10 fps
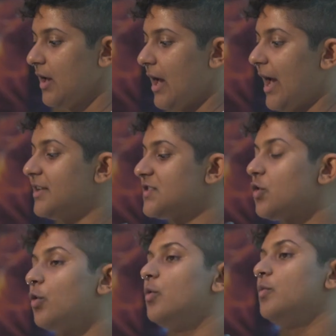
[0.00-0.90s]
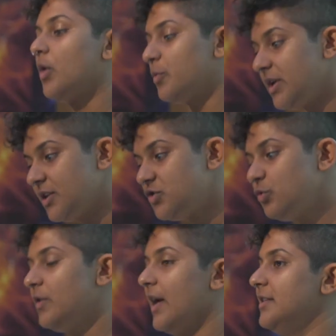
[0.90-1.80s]
And so what we can
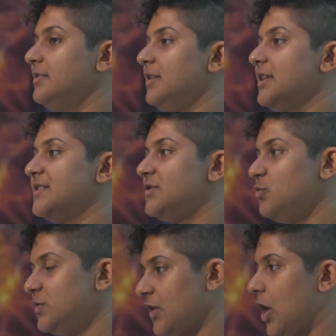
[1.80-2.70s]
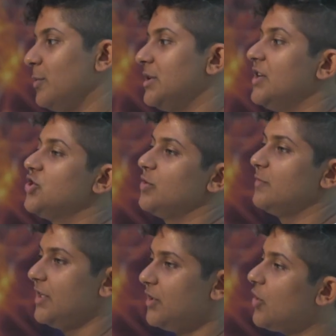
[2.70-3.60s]
do then is use a combination of
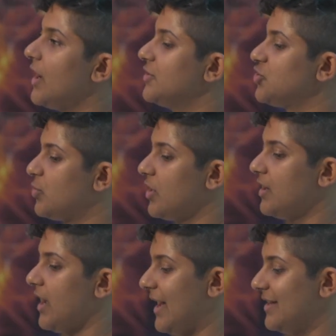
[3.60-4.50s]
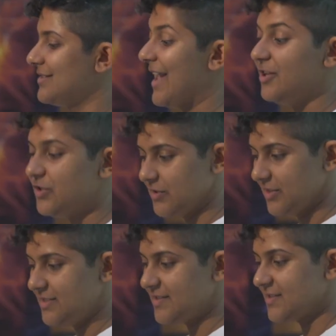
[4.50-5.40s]
linear algebra and
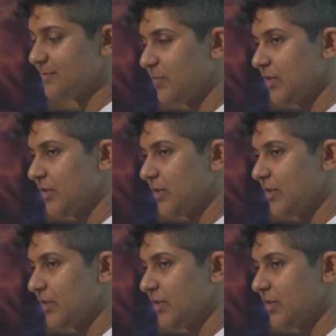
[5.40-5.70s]
calculus